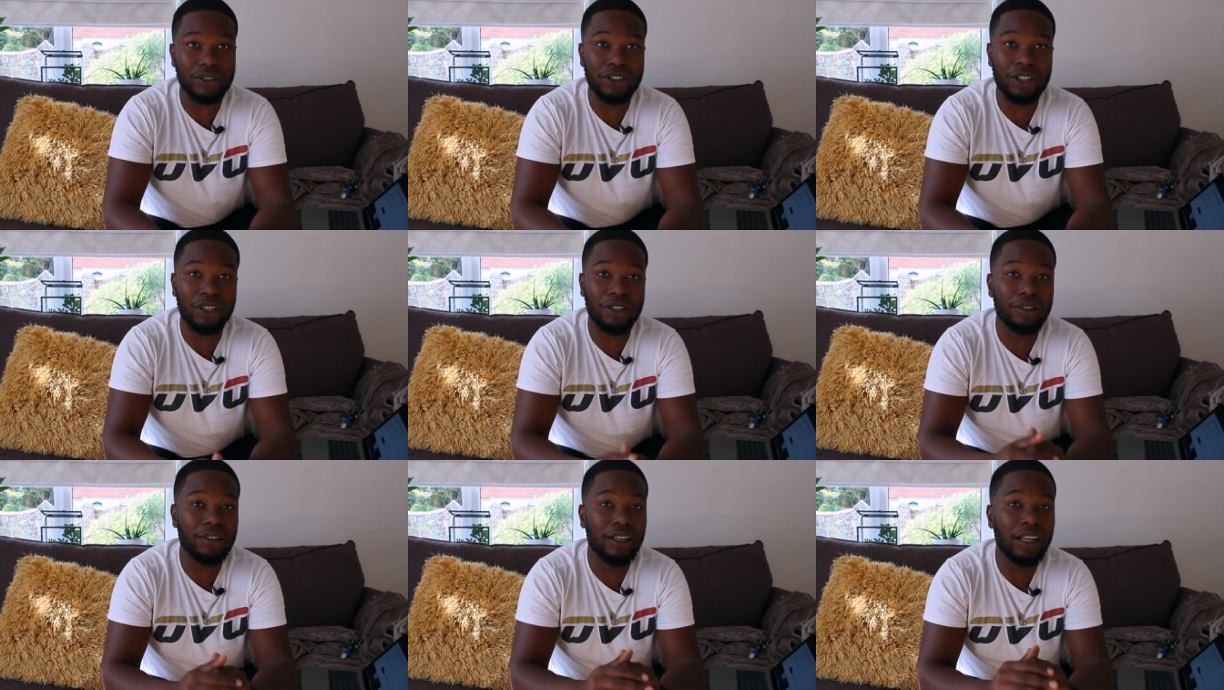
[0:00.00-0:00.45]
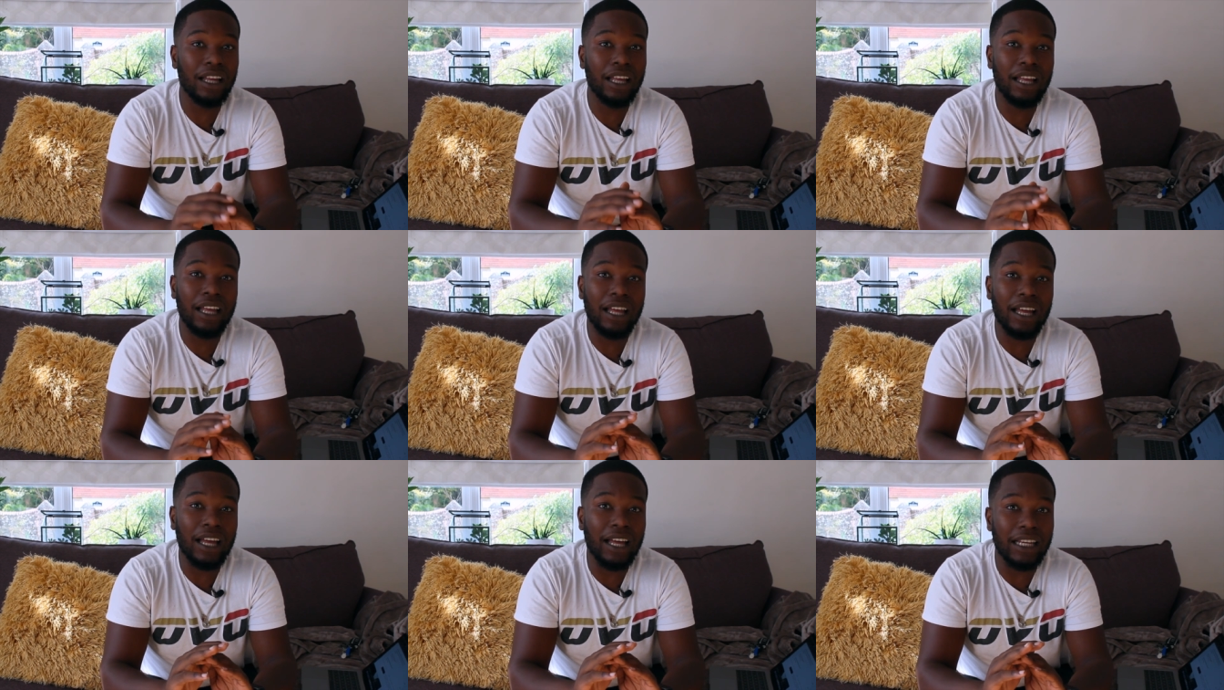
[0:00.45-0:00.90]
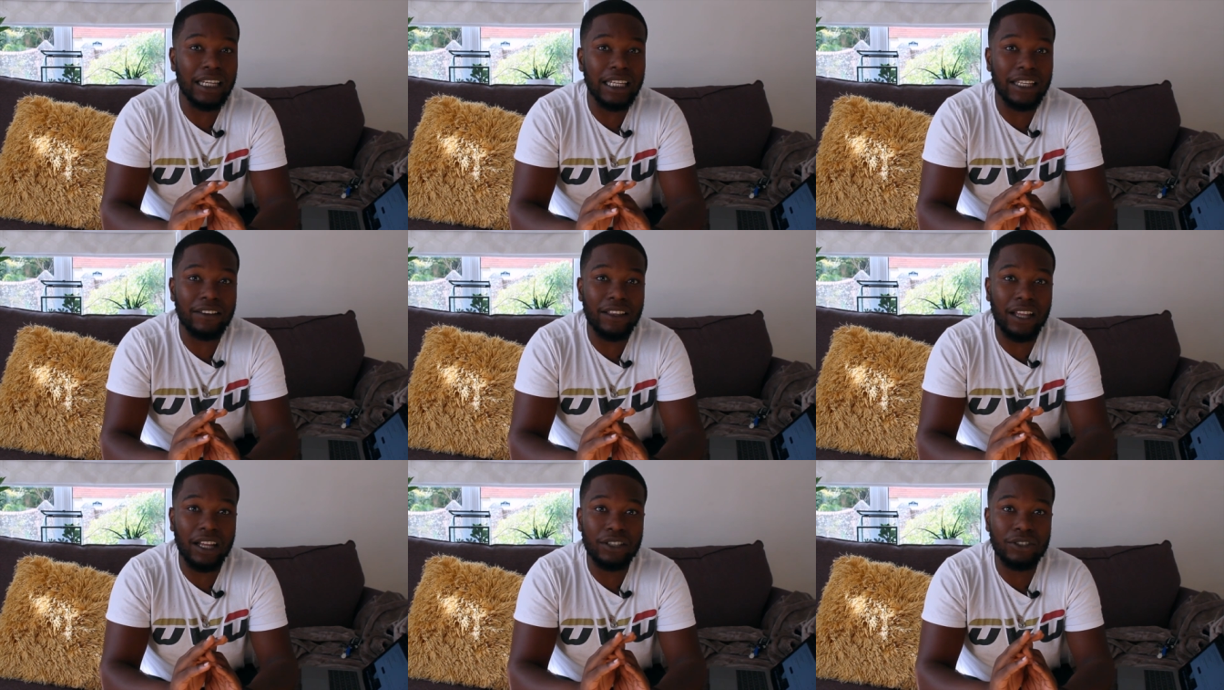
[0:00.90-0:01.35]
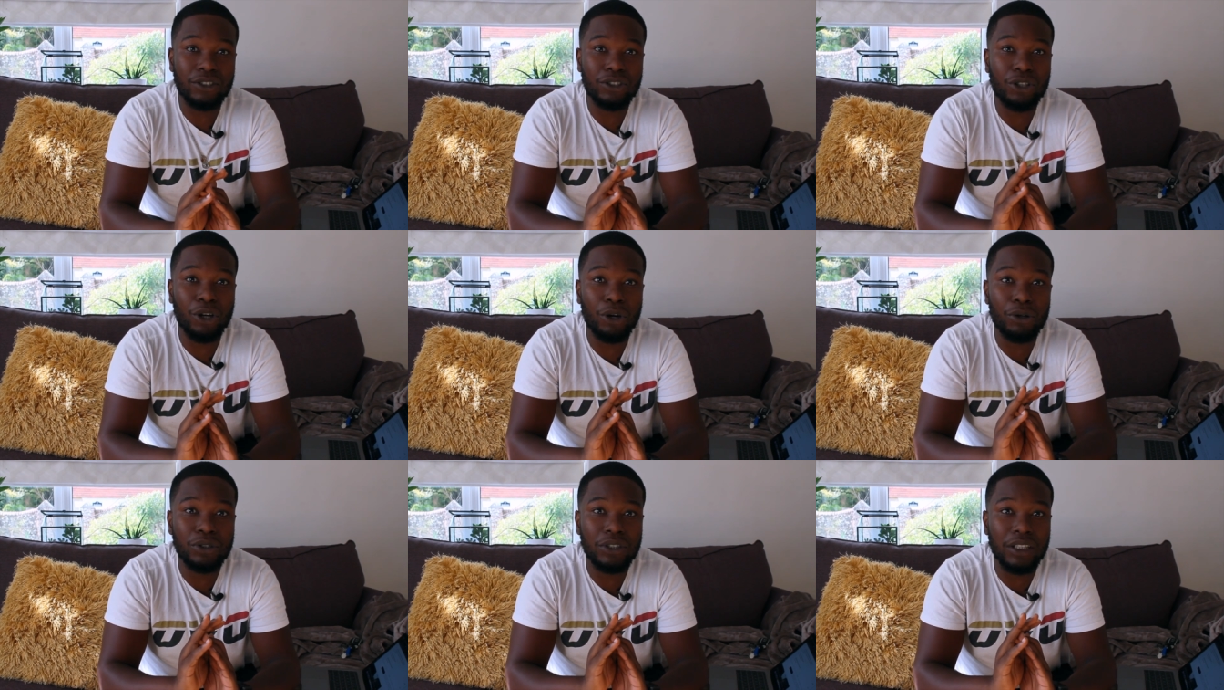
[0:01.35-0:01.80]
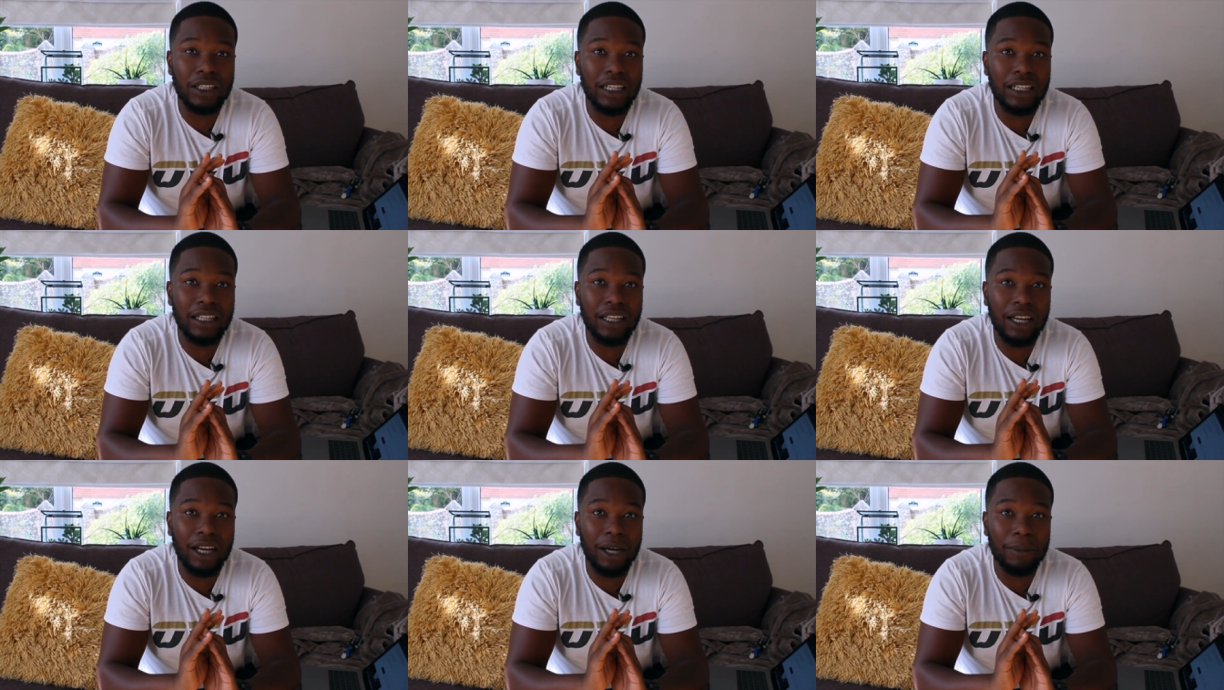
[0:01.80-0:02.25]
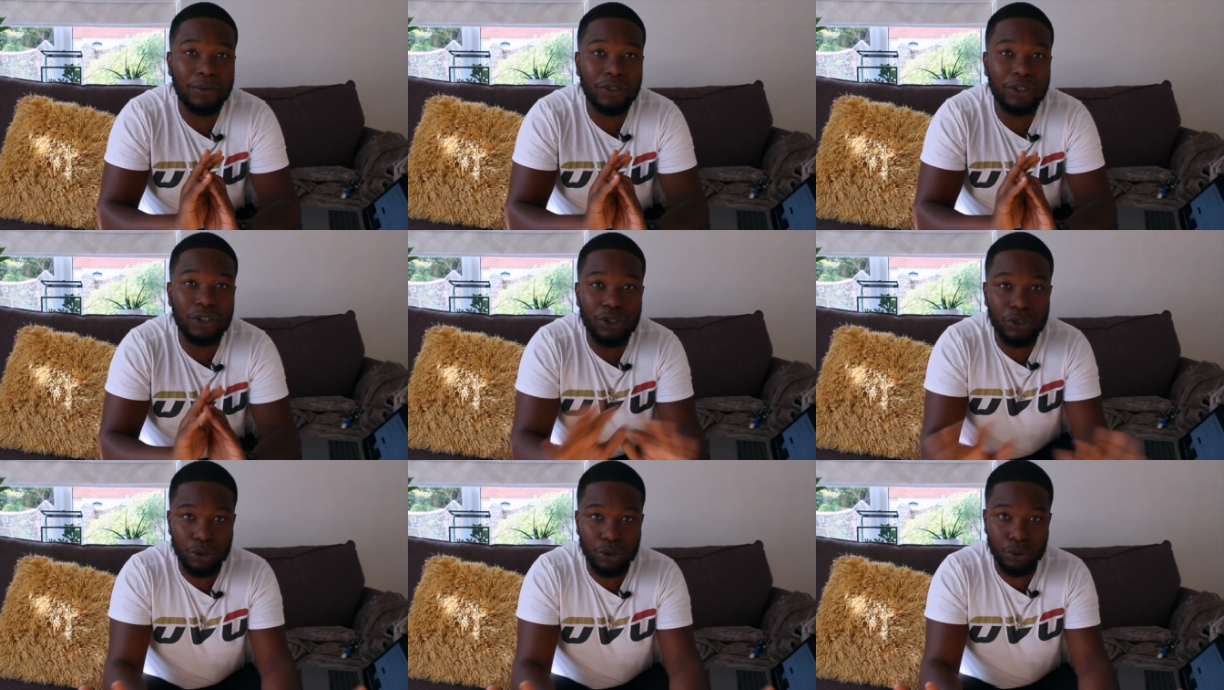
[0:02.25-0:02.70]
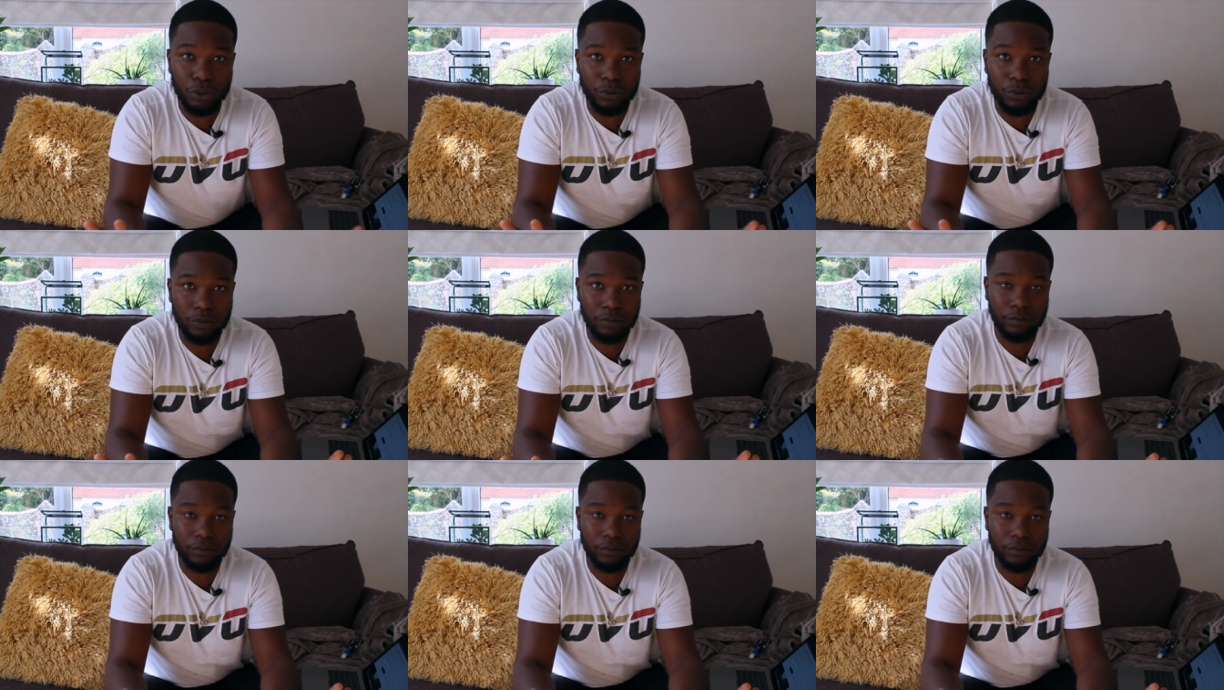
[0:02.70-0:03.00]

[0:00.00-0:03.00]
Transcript: So I leave that totally up to you.